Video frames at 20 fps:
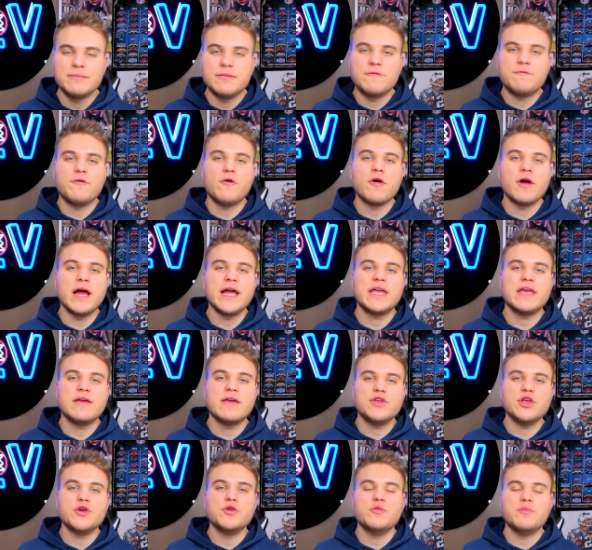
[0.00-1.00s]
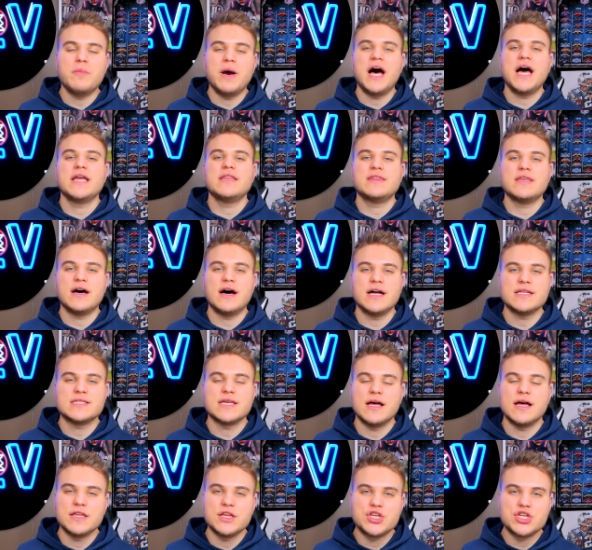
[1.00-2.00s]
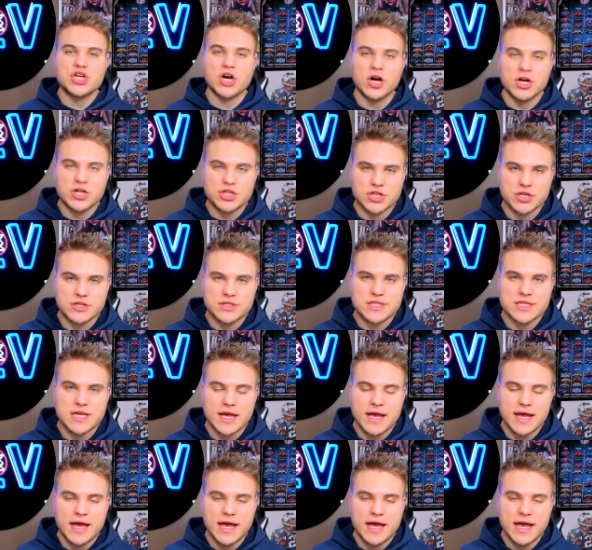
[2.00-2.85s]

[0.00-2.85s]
Before I give you my thoughts on the Chargers